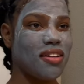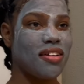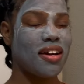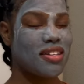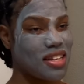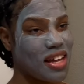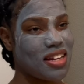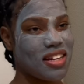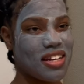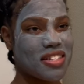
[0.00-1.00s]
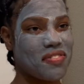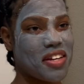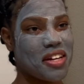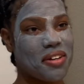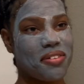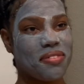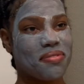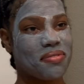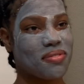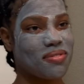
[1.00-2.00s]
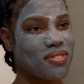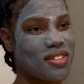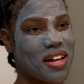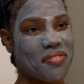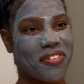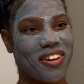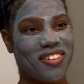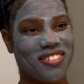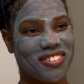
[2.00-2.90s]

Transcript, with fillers: I'll see y'all in the next video. Stay free.